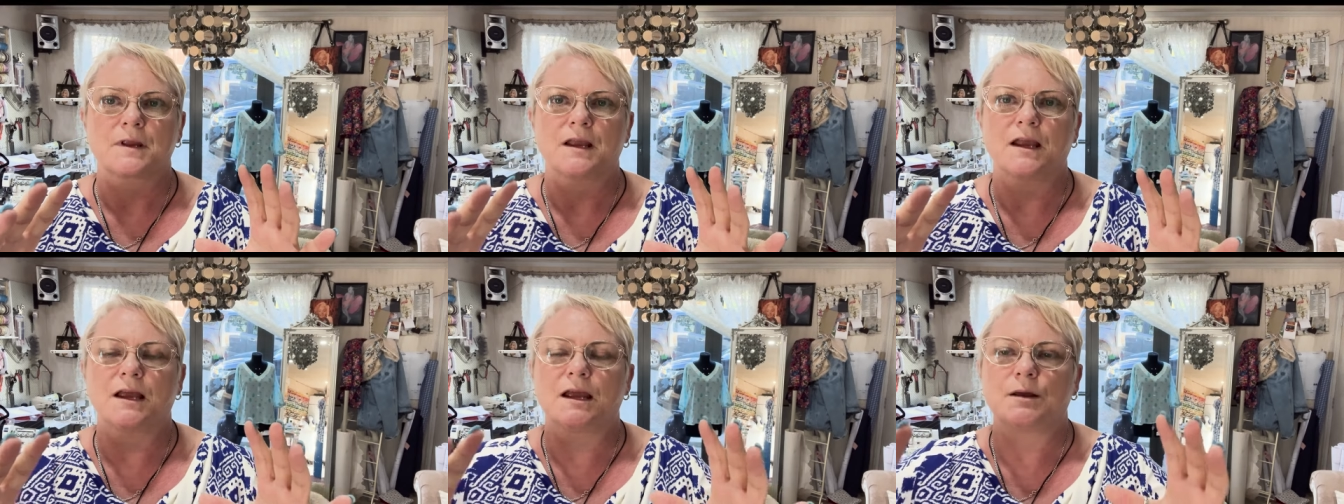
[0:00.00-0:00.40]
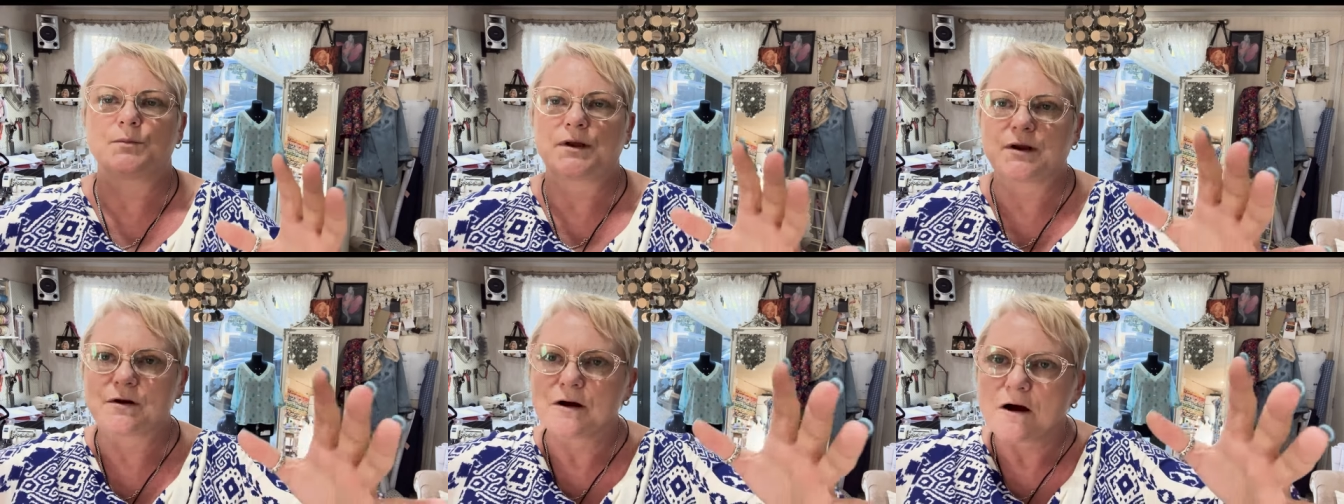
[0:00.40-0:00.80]
It had
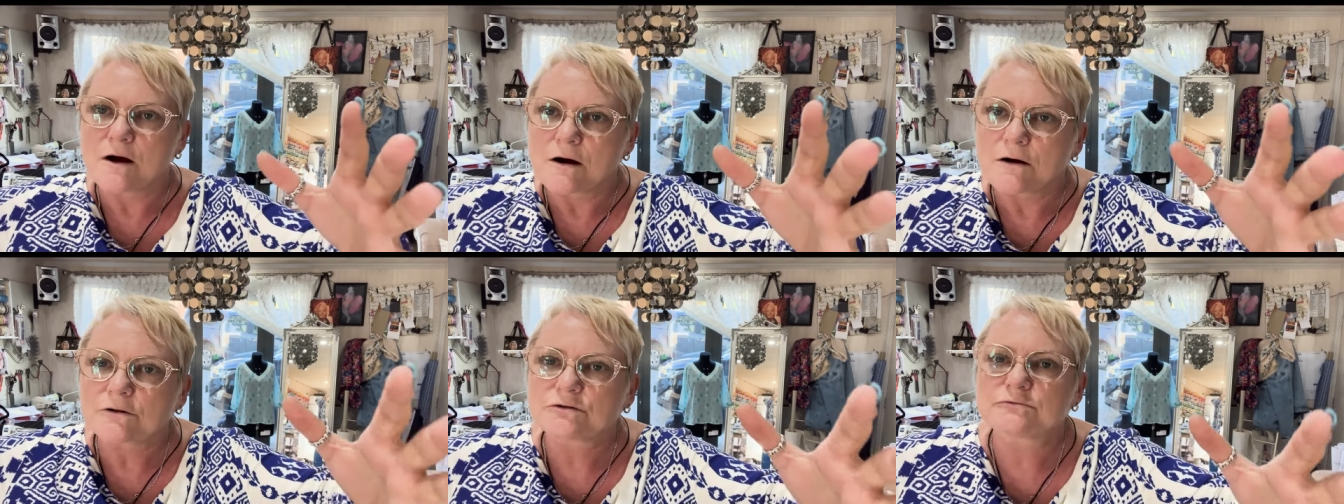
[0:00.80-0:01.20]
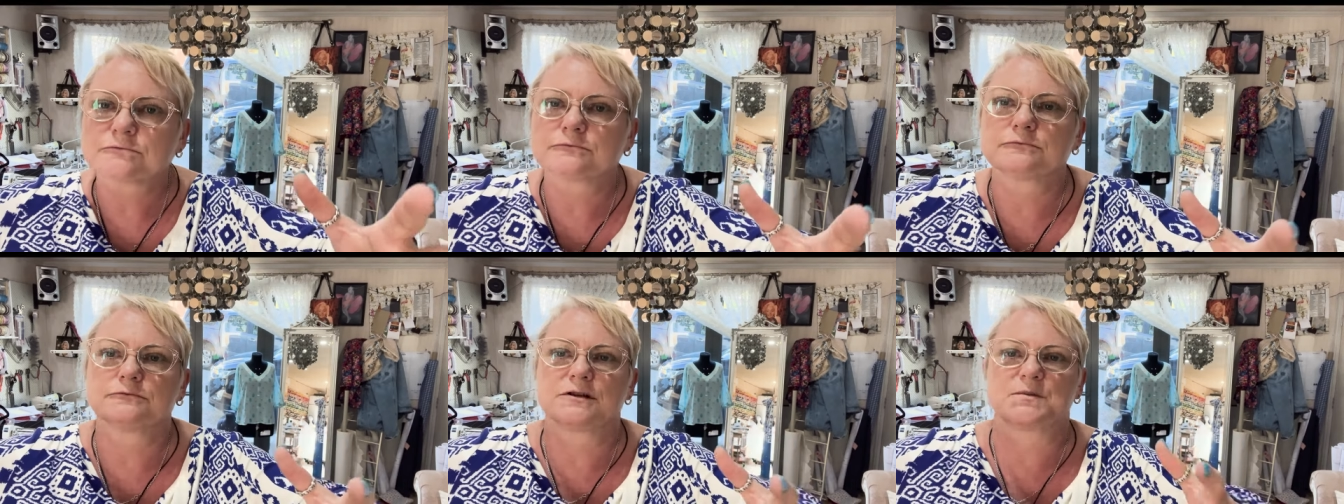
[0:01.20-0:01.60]
been
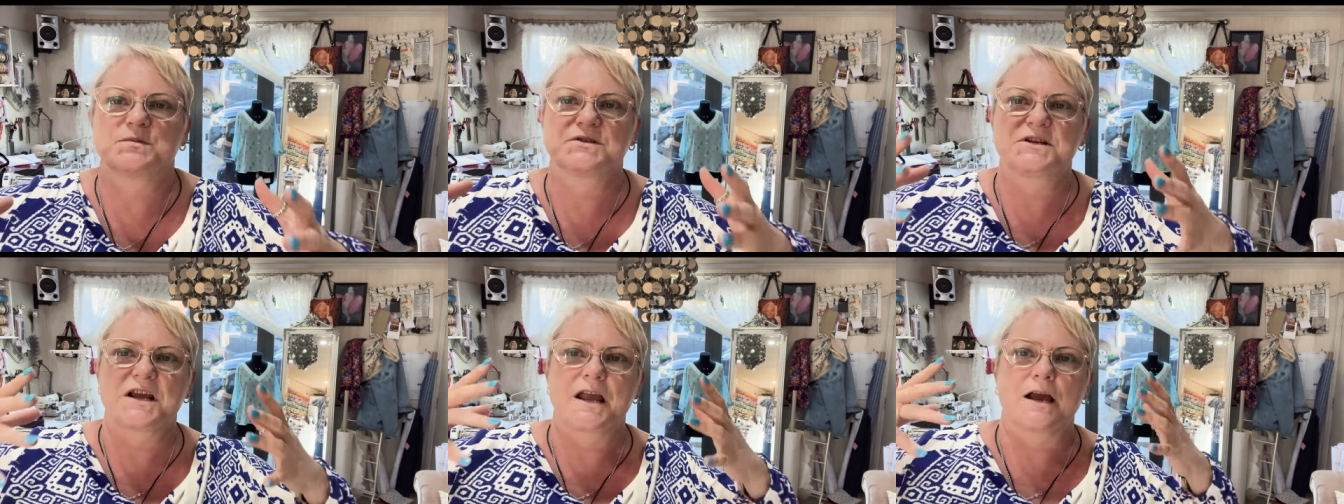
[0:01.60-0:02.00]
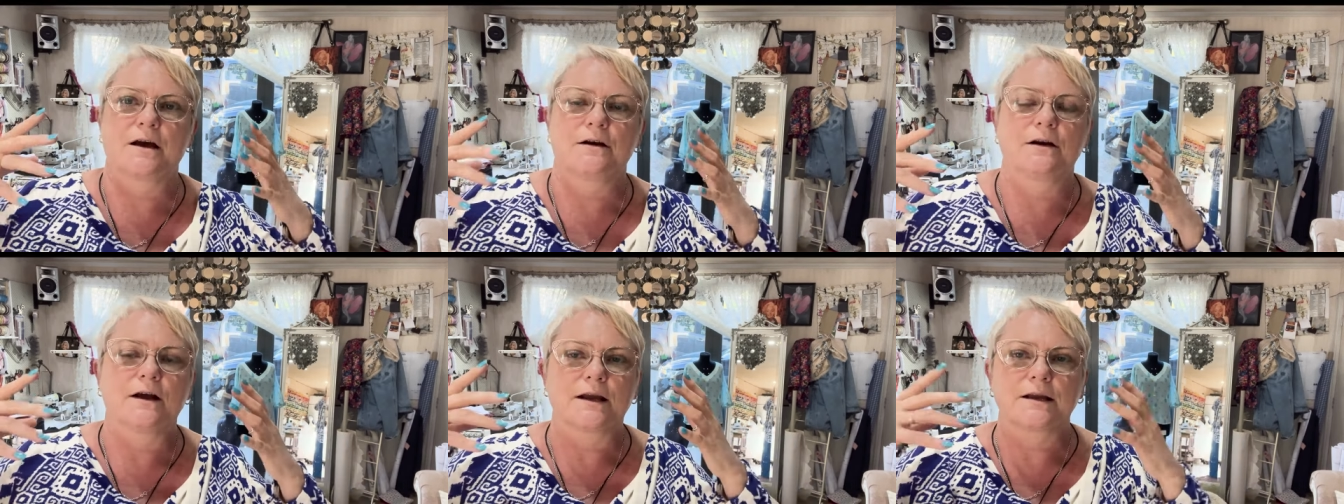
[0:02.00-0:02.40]
ripped
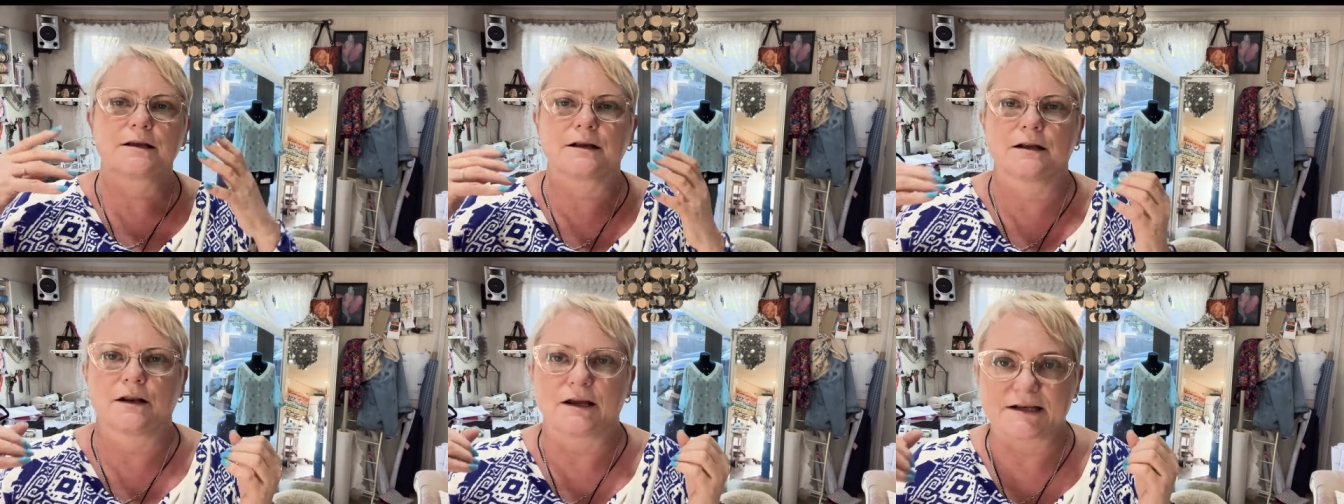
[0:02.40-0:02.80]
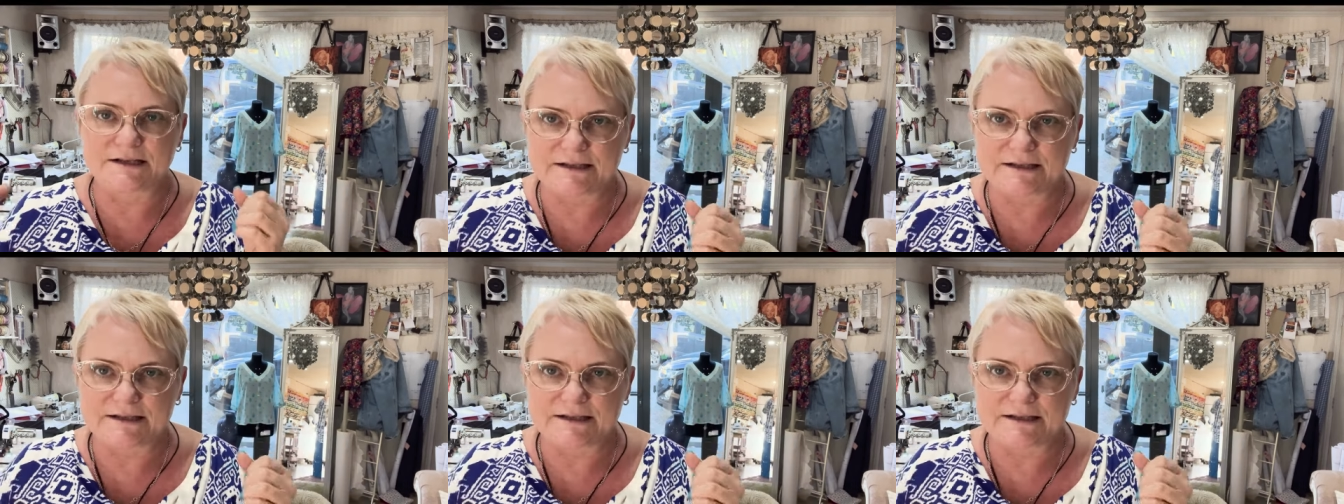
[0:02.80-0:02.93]
out like